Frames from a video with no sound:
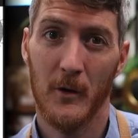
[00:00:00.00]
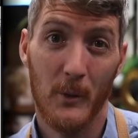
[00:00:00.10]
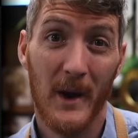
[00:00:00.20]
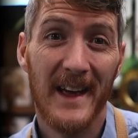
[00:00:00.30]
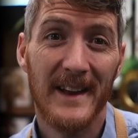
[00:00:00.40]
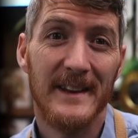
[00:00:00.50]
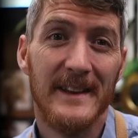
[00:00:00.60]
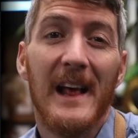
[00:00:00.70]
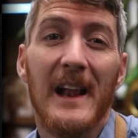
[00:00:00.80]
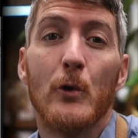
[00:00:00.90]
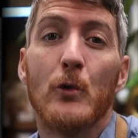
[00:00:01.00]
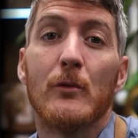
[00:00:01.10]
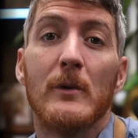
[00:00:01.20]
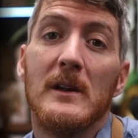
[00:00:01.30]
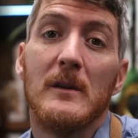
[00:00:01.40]
Red, yellow,
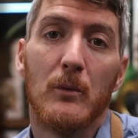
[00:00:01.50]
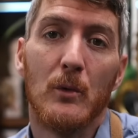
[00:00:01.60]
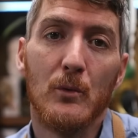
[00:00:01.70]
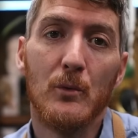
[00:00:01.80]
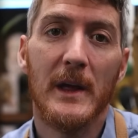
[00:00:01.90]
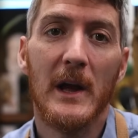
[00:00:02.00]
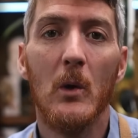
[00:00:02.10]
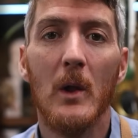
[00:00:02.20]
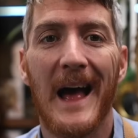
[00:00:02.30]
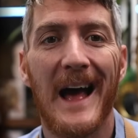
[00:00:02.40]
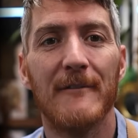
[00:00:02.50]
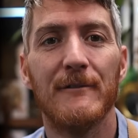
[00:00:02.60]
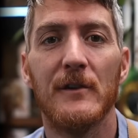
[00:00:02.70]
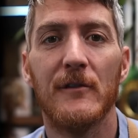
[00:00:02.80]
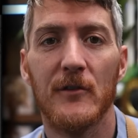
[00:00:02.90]
green, blue, they all
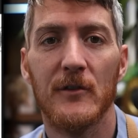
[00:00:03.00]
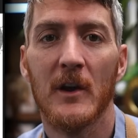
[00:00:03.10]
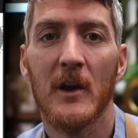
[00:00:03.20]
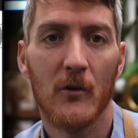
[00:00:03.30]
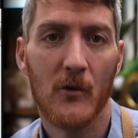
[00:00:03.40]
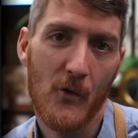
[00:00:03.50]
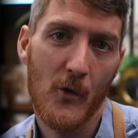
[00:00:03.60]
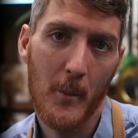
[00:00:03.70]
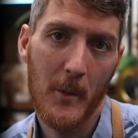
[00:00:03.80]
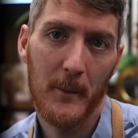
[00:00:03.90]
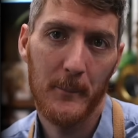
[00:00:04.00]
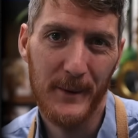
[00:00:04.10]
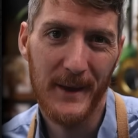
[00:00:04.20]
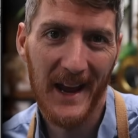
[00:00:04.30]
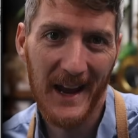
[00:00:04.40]
have different chroma
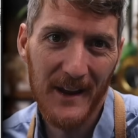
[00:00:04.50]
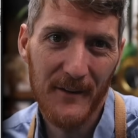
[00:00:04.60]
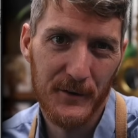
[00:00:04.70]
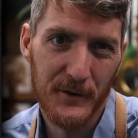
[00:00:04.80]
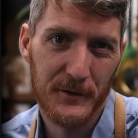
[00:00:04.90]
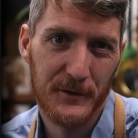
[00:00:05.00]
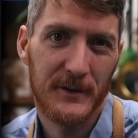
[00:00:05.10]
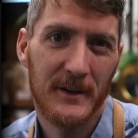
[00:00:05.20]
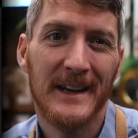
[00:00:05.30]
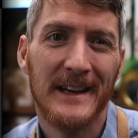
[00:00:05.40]
behaviors.